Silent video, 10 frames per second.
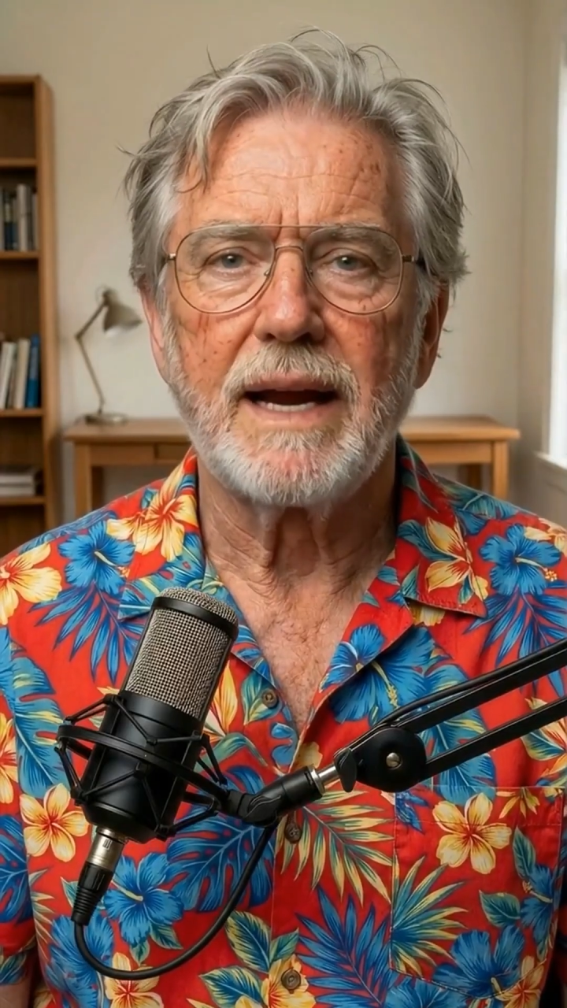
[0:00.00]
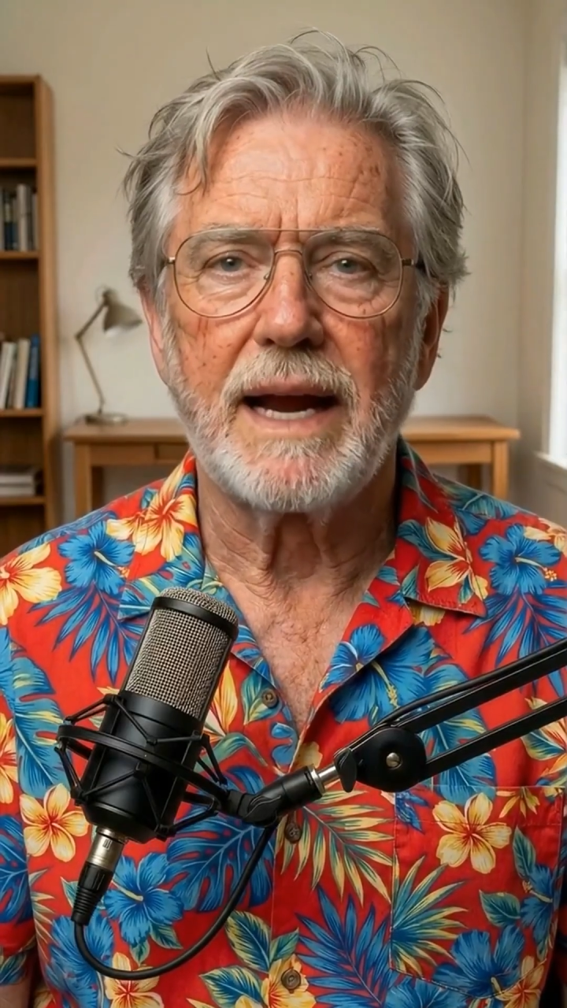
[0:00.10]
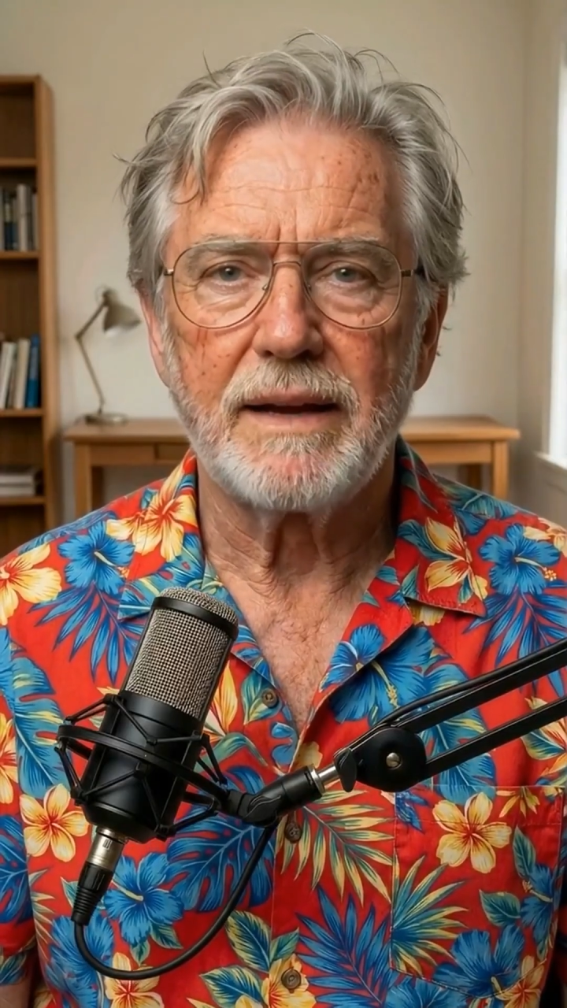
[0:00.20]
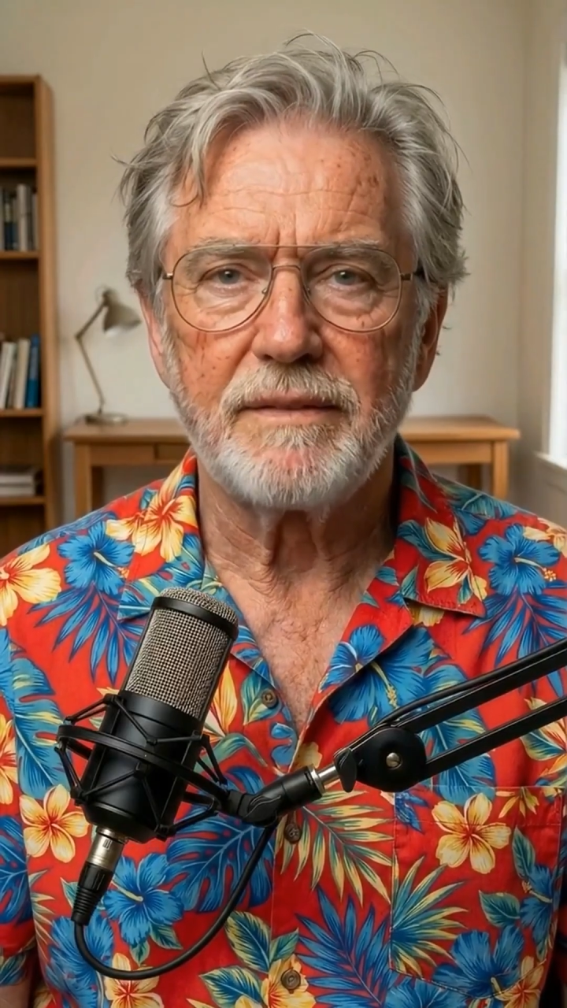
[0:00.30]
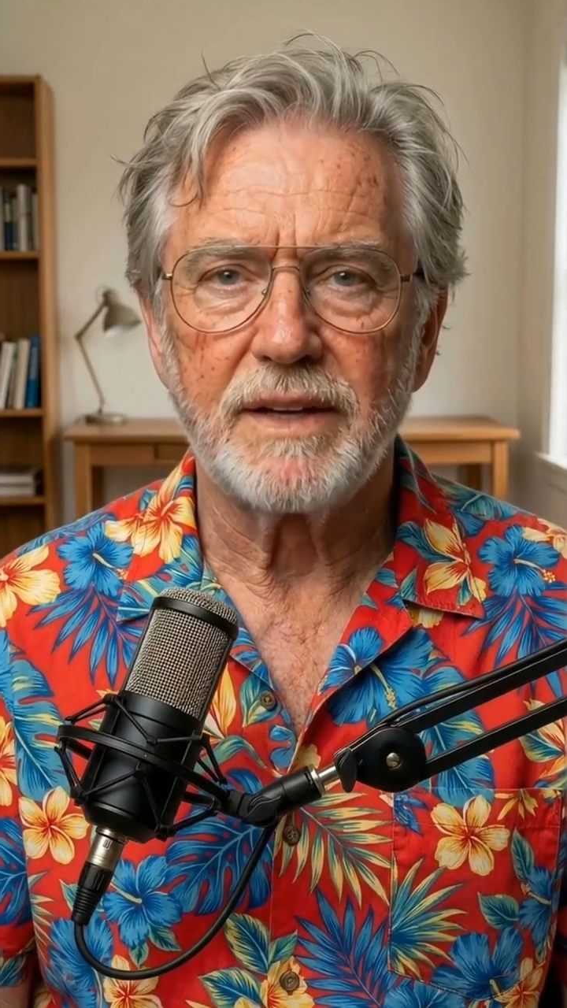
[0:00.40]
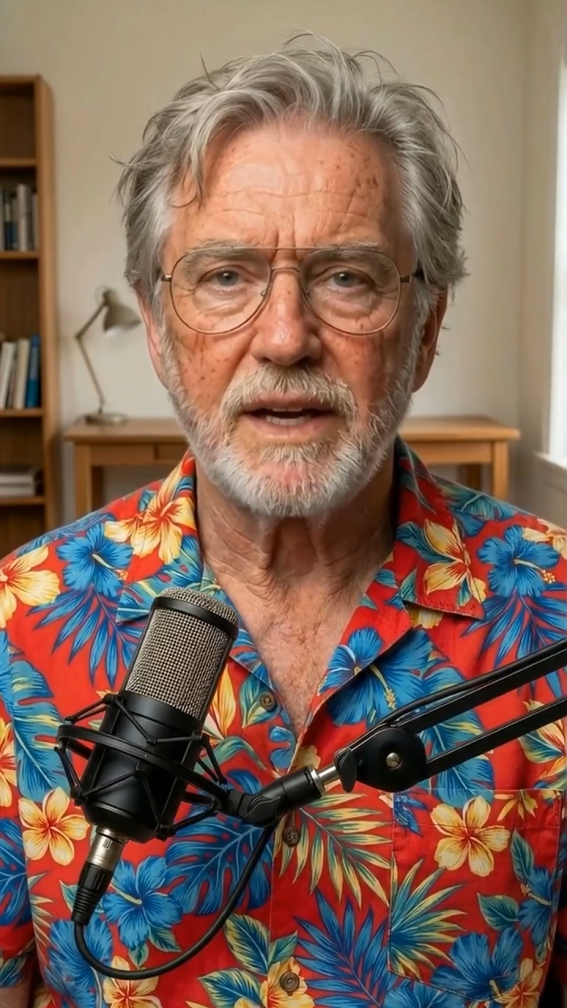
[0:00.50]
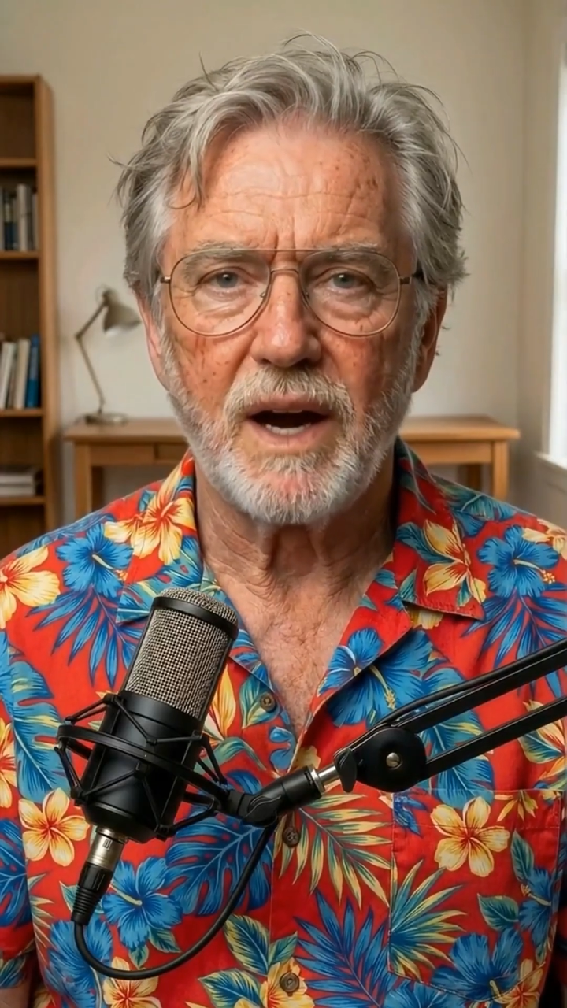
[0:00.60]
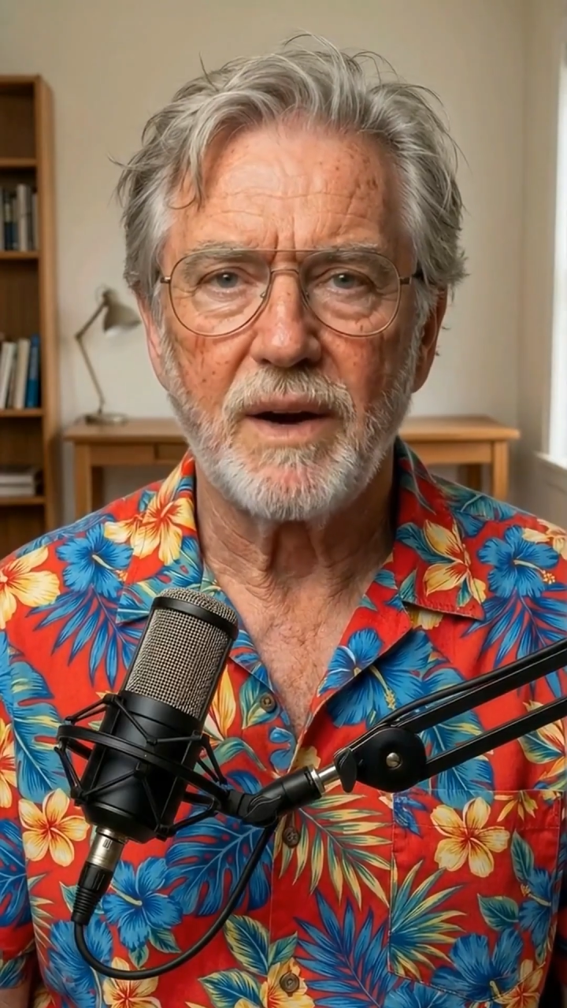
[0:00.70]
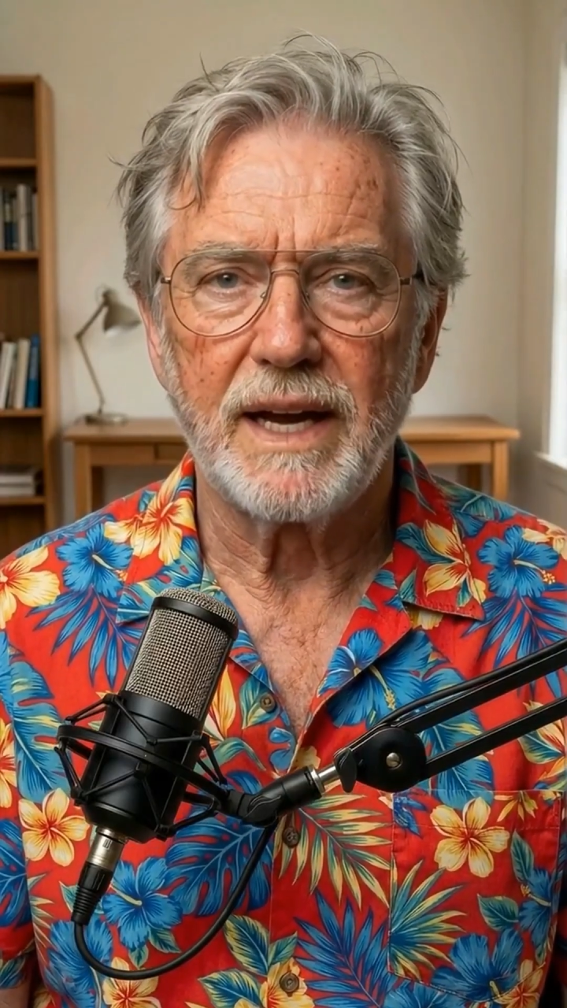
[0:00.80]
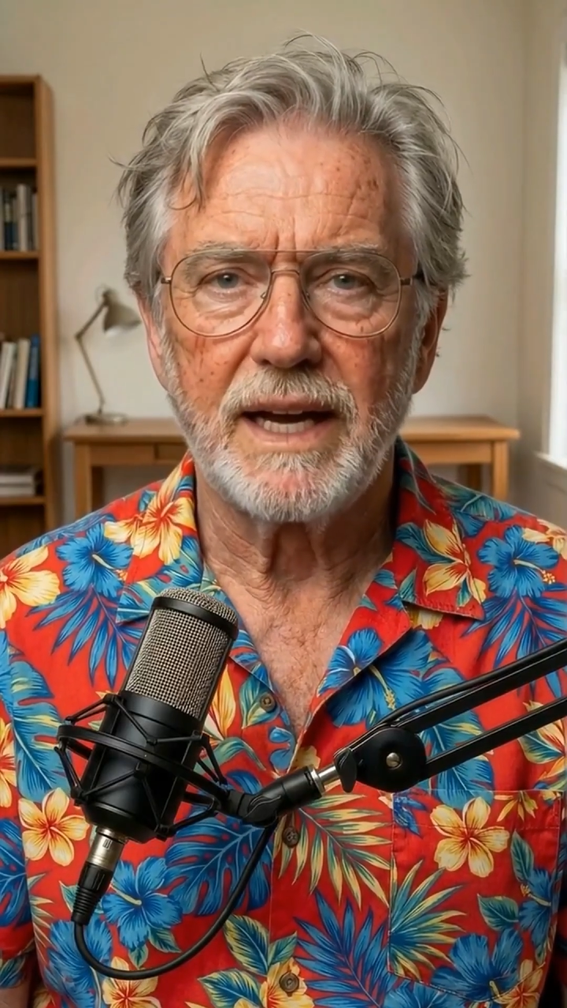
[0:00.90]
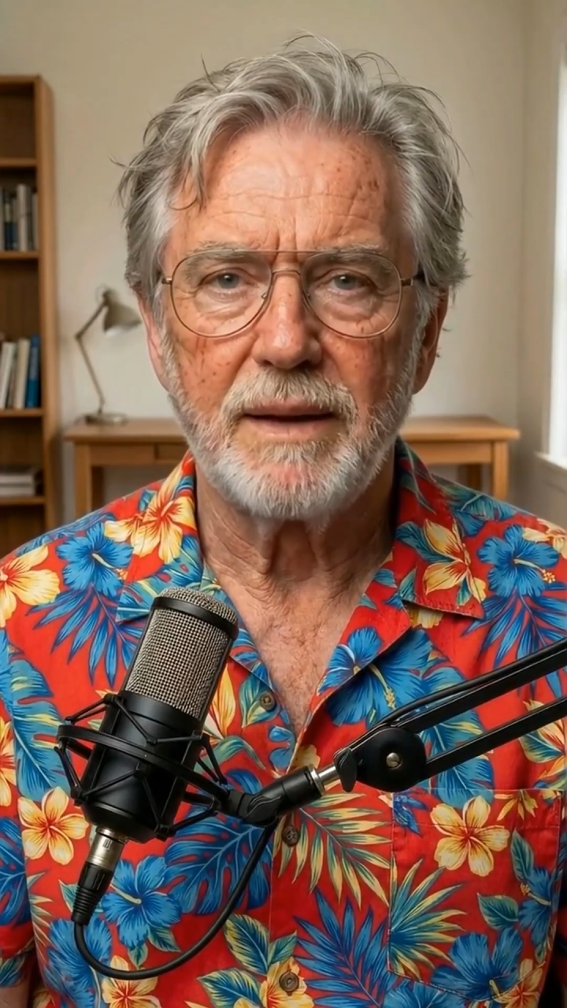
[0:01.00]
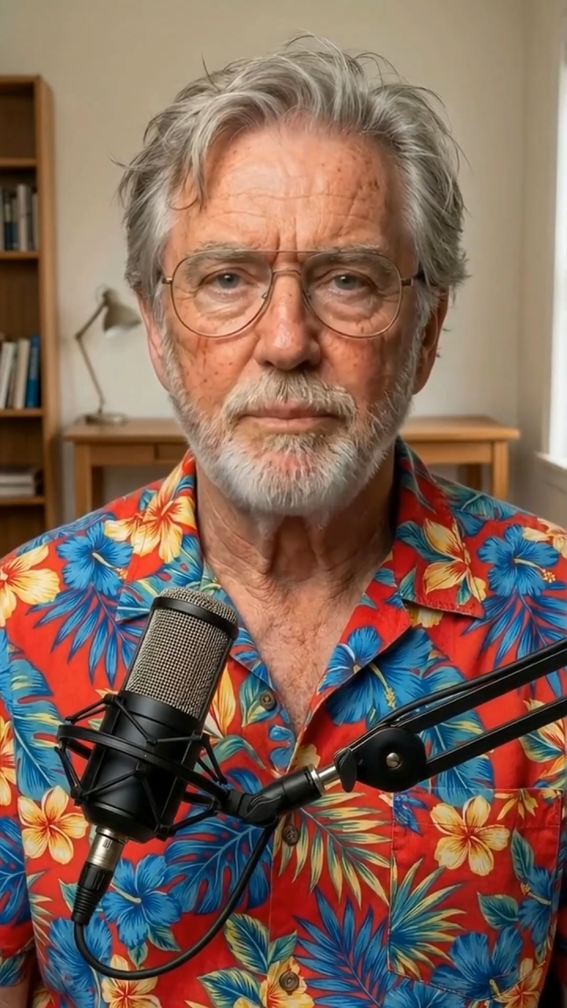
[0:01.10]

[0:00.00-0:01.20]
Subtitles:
NVRA,